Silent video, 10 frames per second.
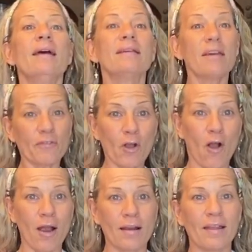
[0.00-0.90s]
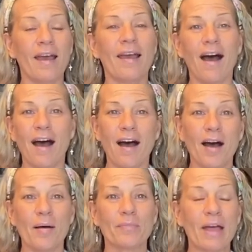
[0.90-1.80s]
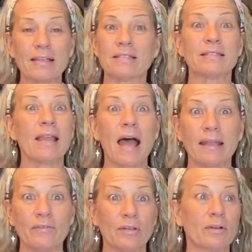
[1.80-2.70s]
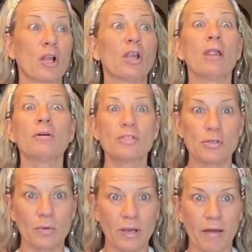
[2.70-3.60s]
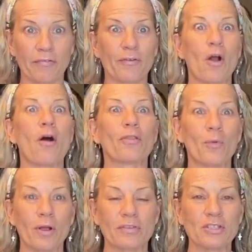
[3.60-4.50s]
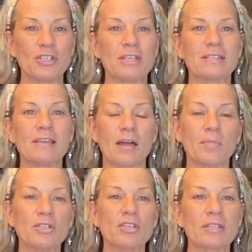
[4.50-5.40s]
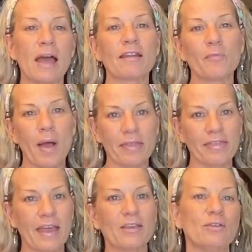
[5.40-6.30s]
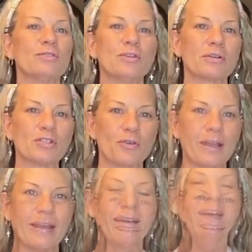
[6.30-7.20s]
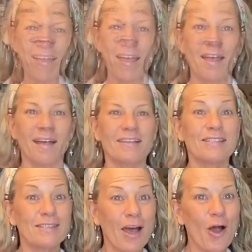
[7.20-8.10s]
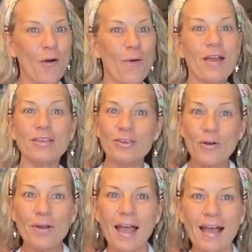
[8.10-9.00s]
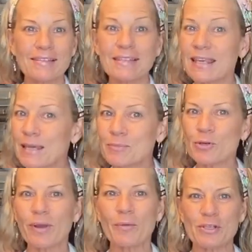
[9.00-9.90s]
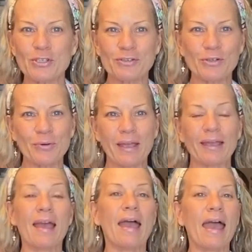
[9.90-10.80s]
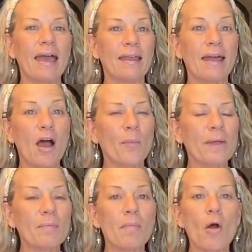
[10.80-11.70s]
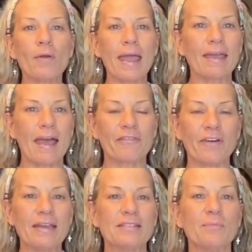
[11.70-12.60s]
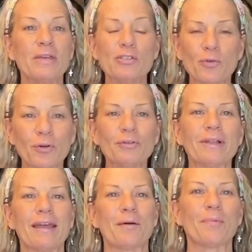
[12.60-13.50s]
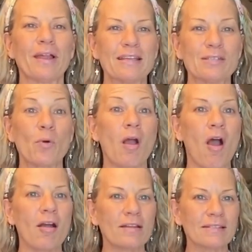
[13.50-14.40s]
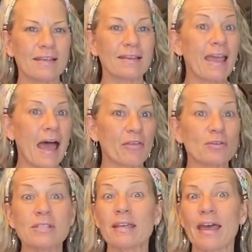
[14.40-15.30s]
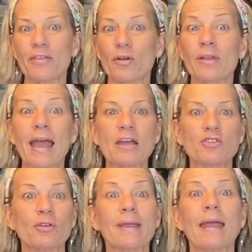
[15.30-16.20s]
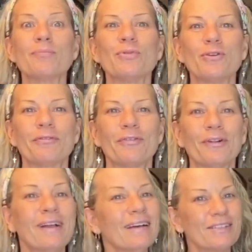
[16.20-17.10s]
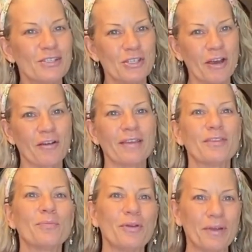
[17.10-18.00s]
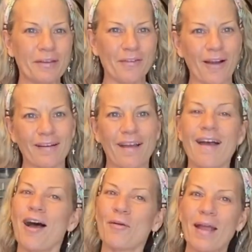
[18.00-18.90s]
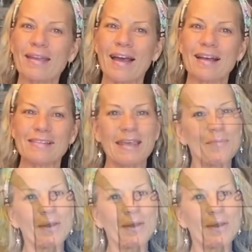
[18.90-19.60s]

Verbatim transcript: gift card. Um, that's not even close to enough for all the work that she has done, but just kind of my thank you to Katrina. So you guys keep doing what you're doing and helping Monet Cafe to be truly a place where artists can gather together casually and beautiful to share in the beauty of art. All right, guys, keep it